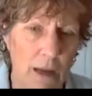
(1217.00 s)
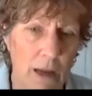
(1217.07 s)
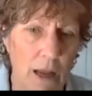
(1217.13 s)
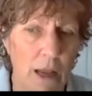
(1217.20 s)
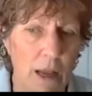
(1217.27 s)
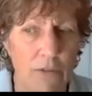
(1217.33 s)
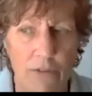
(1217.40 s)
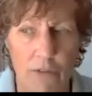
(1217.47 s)

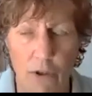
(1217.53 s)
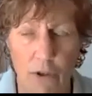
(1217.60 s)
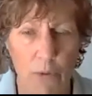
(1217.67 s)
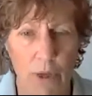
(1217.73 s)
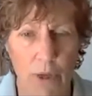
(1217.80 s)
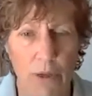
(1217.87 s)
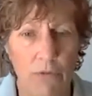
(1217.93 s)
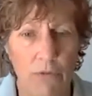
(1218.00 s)
So
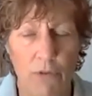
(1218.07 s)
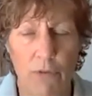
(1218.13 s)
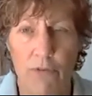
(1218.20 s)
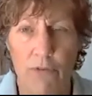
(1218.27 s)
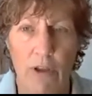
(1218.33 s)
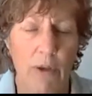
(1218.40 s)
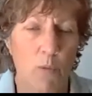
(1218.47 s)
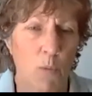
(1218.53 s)
if you say,
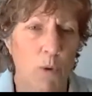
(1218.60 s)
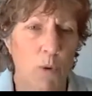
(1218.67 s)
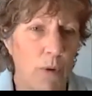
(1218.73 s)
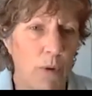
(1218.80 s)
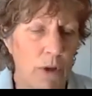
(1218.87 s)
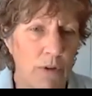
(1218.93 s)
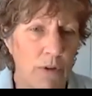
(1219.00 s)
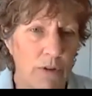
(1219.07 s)
well, we're going
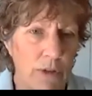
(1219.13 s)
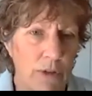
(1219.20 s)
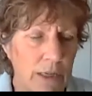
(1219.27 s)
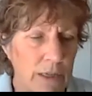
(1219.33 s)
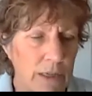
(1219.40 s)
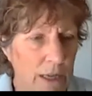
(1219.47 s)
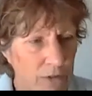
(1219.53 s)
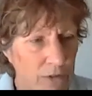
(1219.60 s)
to need
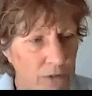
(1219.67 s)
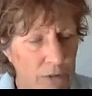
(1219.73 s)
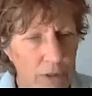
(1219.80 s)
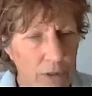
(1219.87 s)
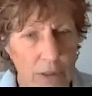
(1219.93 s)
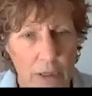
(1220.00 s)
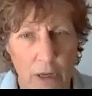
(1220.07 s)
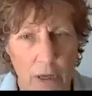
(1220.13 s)
extra
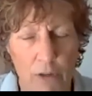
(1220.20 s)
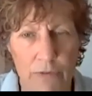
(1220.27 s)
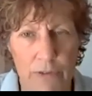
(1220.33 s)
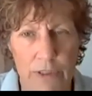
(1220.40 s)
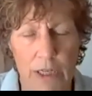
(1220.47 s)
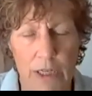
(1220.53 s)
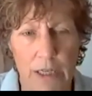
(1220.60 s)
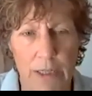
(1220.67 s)

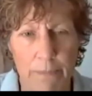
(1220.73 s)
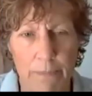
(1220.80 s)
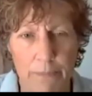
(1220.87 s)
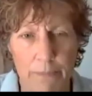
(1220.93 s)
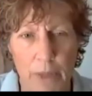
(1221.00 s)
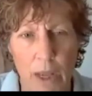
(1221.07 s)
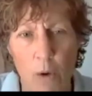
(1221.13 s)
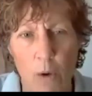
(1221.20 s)
overtime,
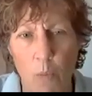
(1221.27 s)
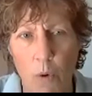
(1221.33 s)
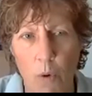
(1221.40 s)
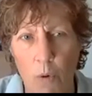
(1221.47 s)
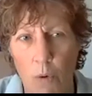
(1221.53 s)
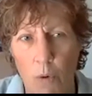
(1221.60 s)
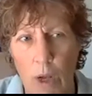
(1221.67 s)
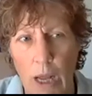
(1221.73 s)
well,
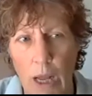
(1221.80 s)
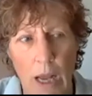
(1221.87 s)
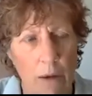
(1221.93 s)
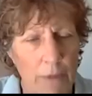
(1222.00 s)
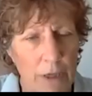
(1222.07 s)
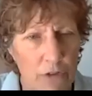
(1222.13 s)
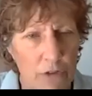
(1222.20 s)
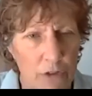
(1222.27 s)
how
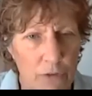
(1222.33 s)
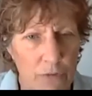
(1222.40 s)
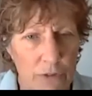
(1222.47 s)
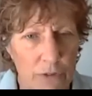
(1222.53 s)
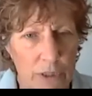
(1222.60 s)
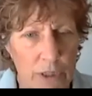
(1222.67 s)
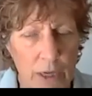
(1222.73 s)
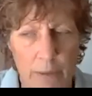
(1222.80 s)
much
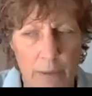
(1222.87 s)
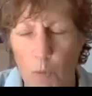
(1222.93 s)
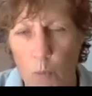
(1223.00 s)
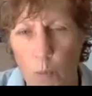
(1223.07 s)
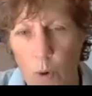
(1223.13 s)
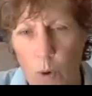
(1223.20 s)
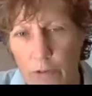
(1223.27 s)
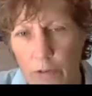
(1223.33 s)
overtime? Why
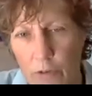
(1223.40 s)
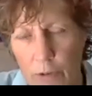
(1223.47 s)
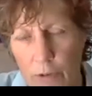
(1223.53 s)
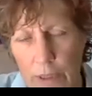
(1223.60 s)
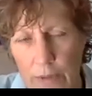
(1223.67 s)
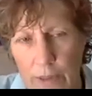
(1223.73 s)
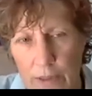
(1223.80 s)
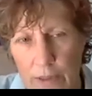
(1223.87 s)
do you need
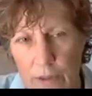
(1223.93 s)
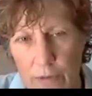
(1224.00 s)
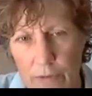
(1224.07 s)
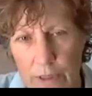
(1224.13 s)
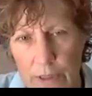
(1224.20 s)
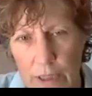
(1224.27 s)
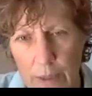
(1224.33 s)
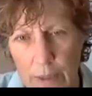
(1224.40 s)
that overtime?